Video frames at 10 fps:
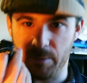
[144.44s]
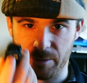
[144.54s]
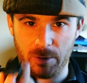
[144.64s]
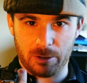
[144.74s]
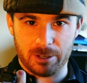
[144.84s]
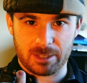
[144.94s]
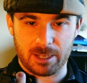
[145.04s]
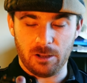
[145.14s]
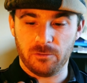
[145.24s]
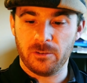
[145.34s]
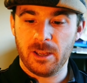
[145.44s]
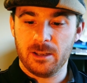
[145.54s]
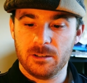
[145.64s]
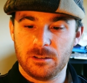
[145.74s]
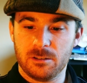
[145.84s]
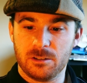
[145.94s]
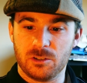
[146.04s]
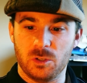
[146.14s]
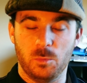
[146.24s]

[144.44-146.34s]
of the motor itself to